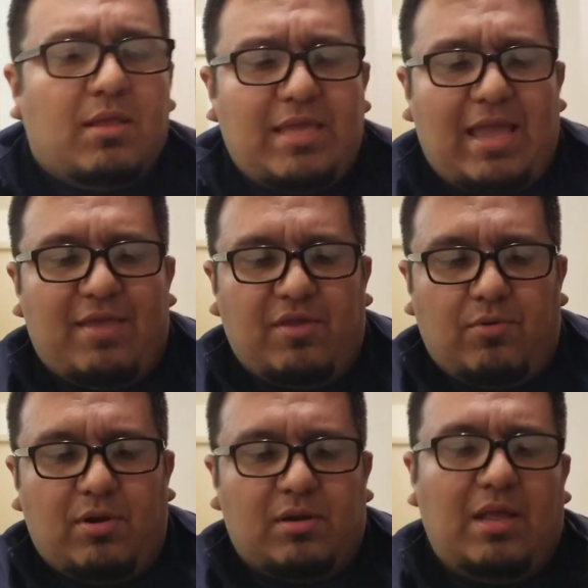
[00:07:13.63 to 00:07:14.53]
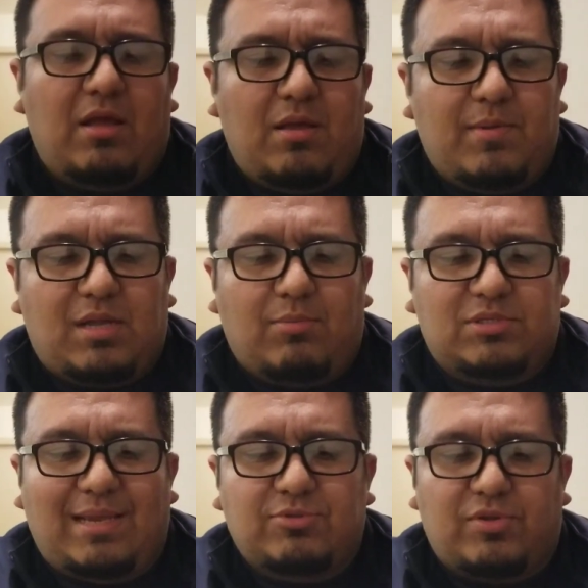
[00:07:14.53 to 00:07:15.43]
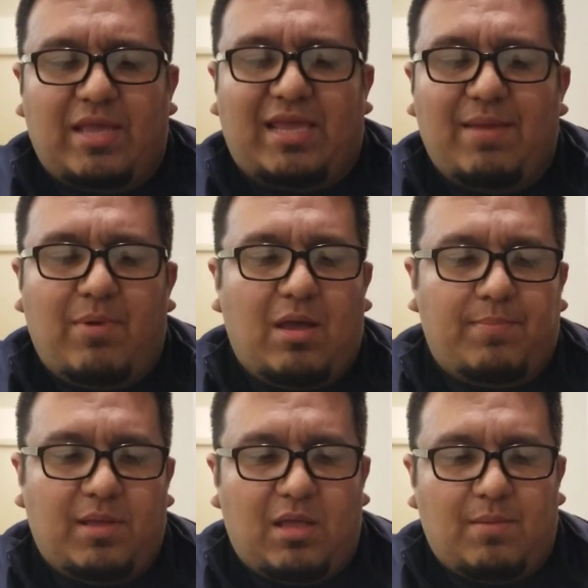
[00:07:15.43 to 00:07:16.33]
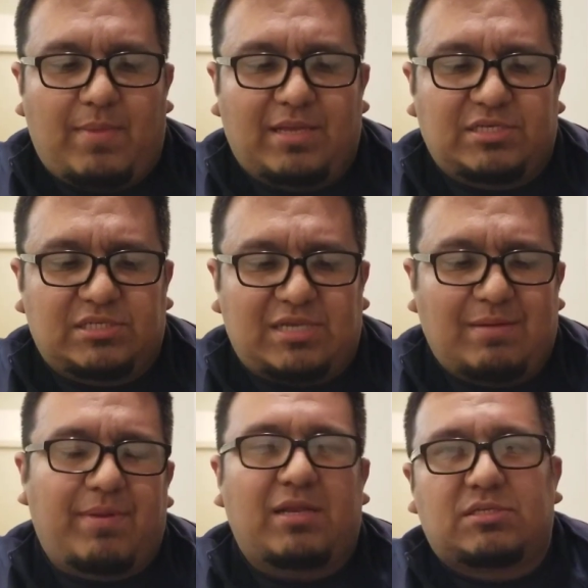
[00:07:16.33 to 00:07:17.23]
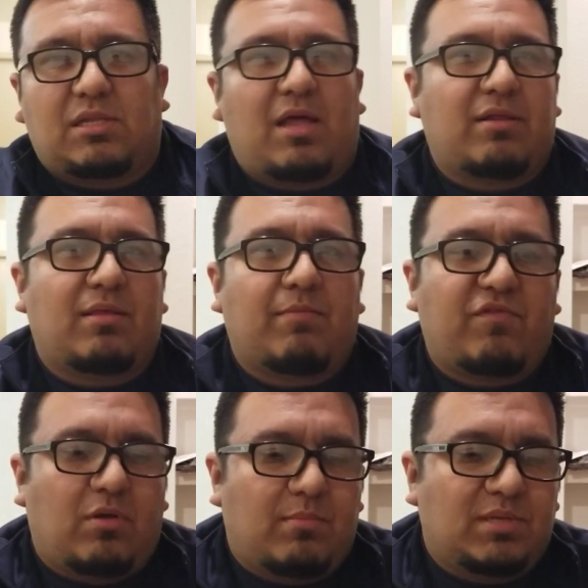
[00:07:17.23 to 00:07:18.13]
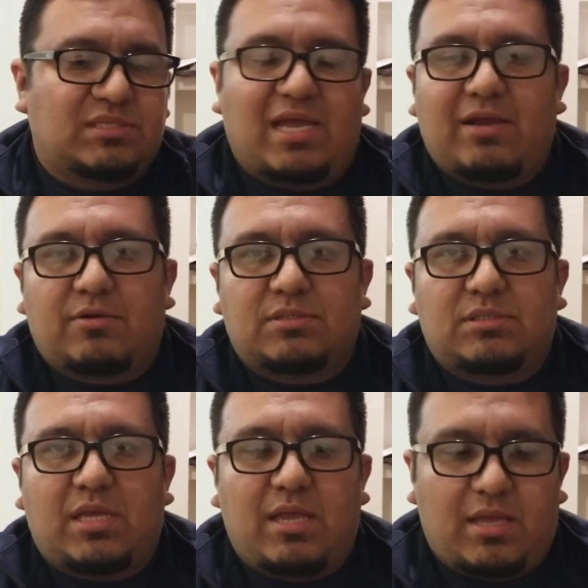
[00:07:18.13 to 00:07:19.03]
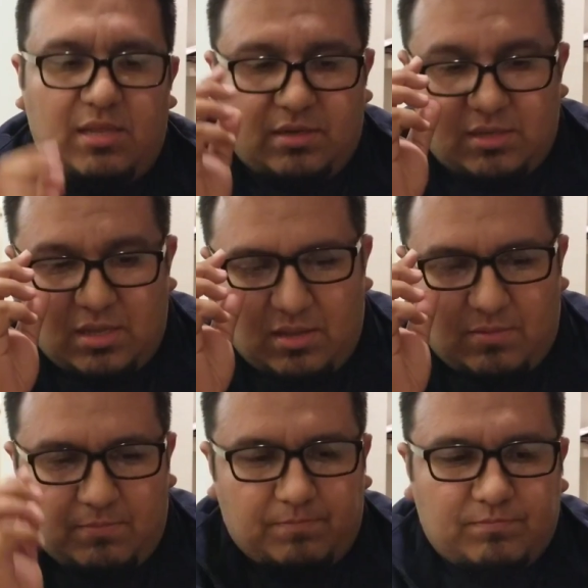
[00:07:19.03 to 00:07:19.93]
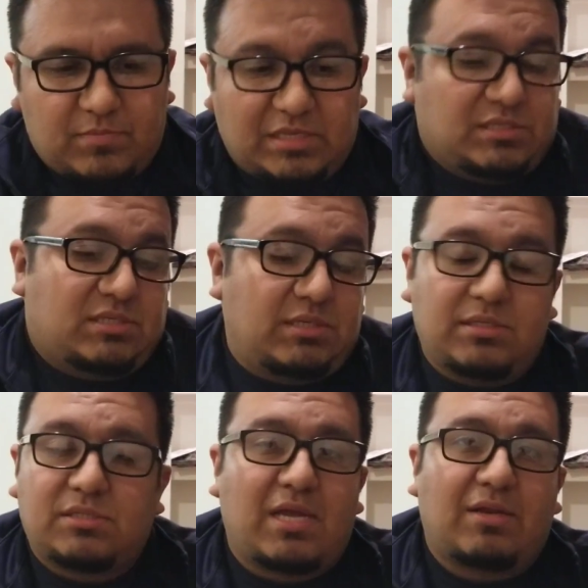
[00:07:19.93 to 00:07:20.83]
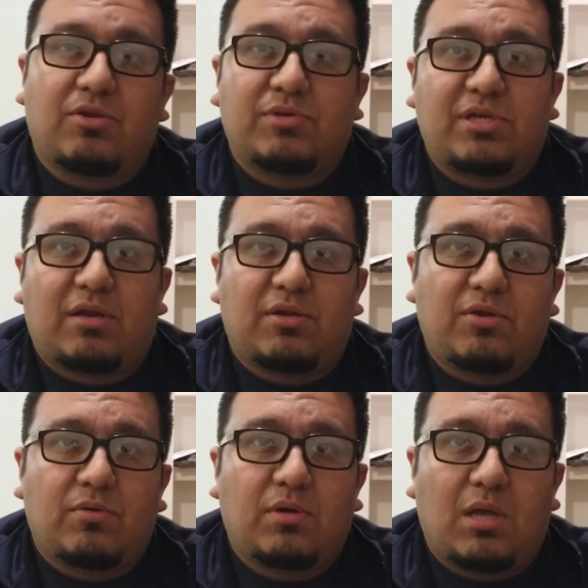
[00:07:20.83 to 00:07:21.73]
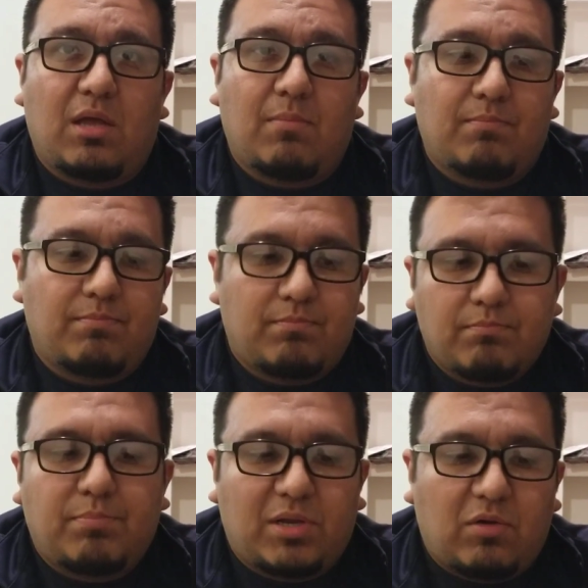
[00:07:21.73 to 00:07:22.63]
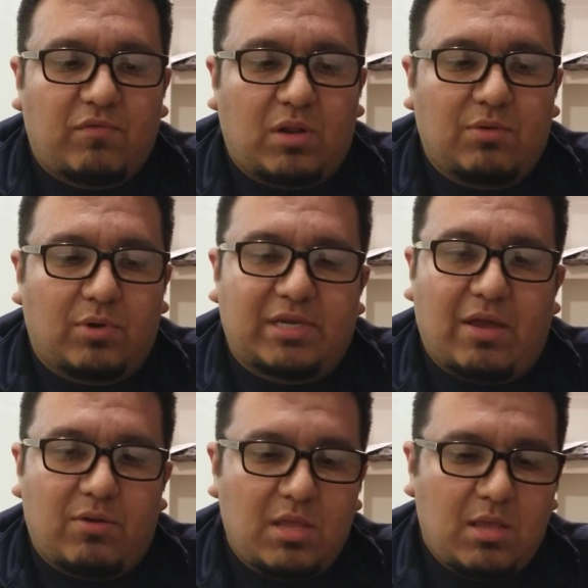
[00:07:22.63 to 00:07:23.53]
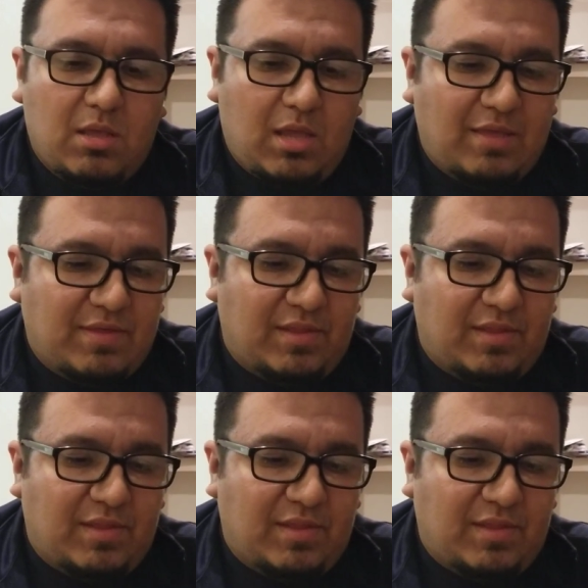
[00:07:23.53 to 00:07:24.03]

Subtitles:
Yeah, there were a couple times where that came up. I banished a lot of them from Desires, and you just got to do what you got to do. But overall, it worked out. And then the